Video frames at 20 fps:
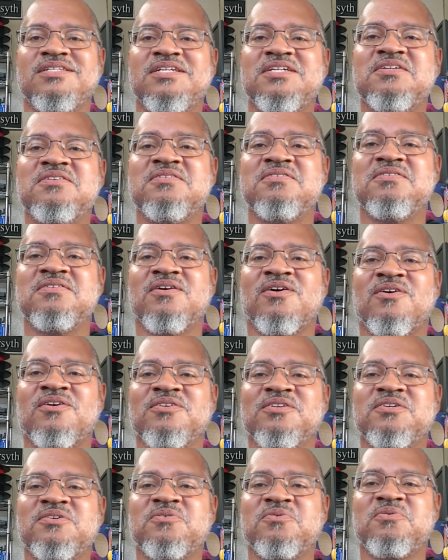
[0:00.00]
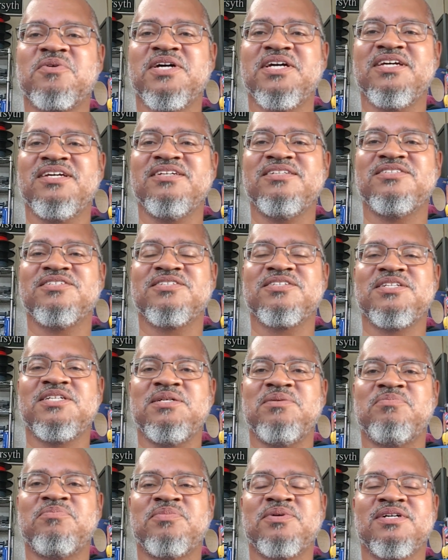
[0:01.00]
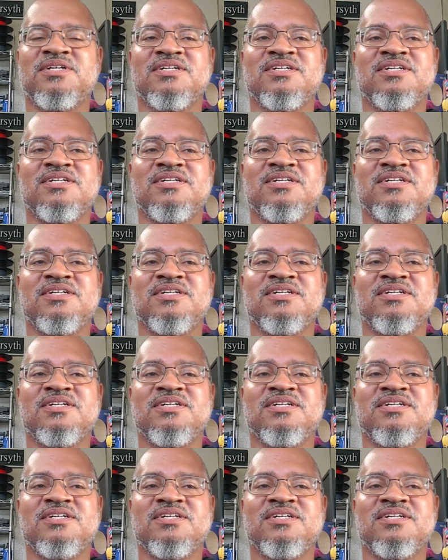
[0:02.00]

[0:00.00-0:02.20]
in our little way, just keep